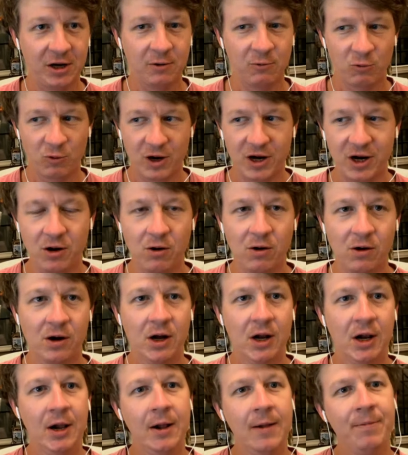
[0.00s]
real
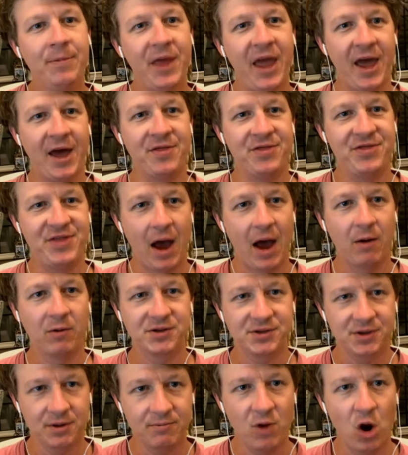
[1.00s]
and that was a
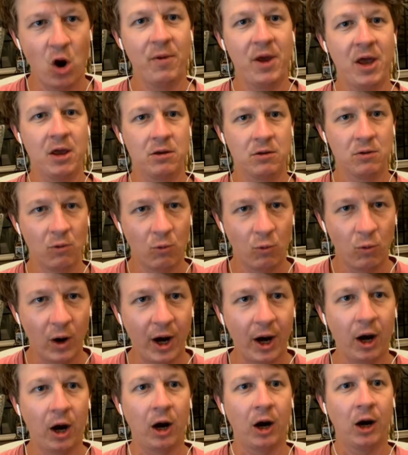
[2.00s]
moment oh
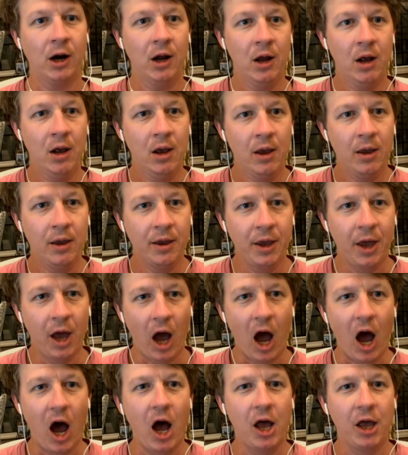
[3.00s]
where
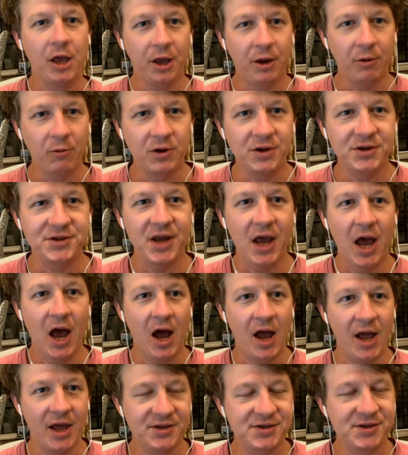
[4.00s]
lifelong it was yeah and
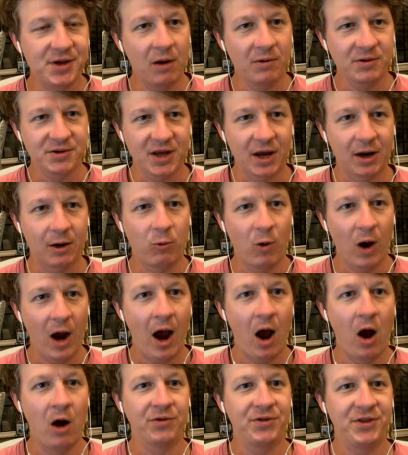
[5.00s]
so i was like
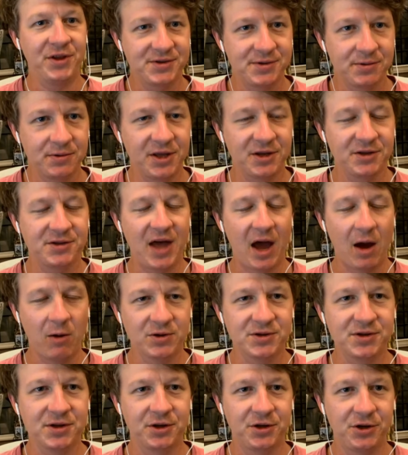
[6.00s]
wow this, this that was a
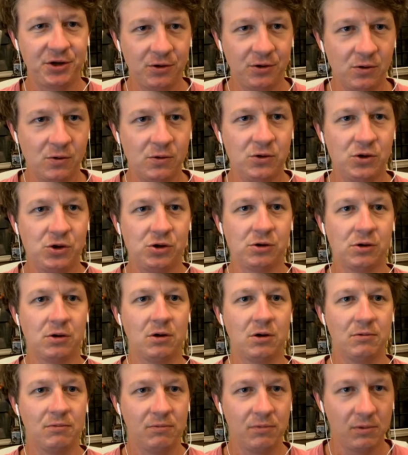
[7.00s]
huge
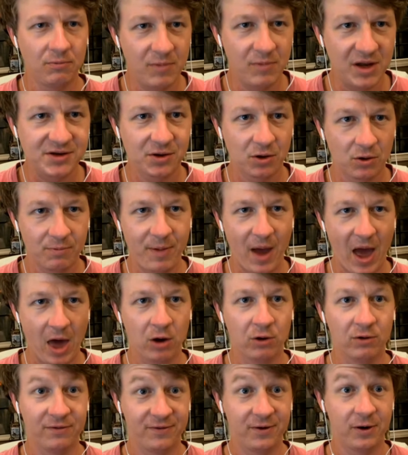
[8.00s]
mental battle
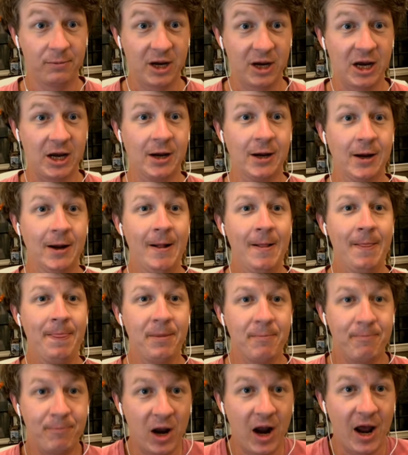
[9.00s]
for me
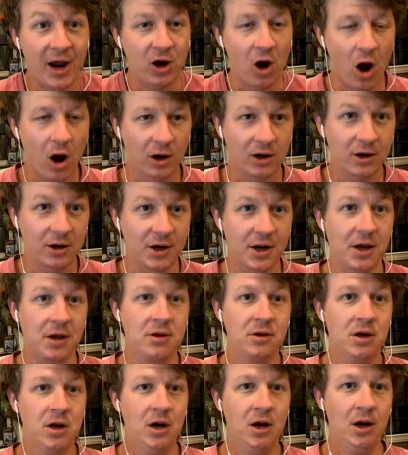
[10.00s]
but i conquered it
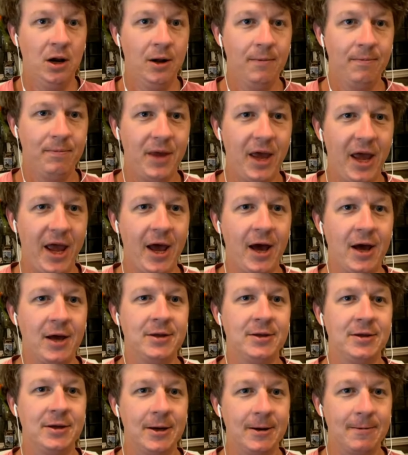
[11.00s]

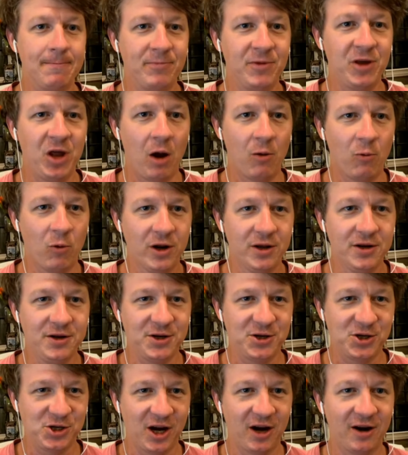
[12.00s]
and you know i wanted to
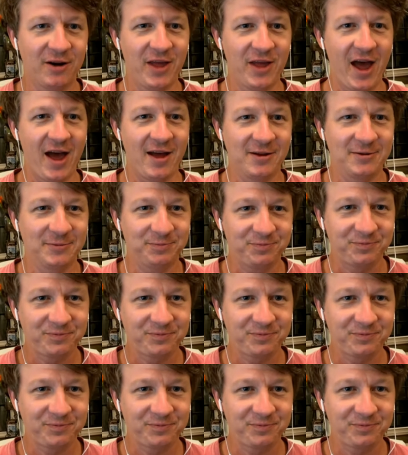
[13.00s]
share that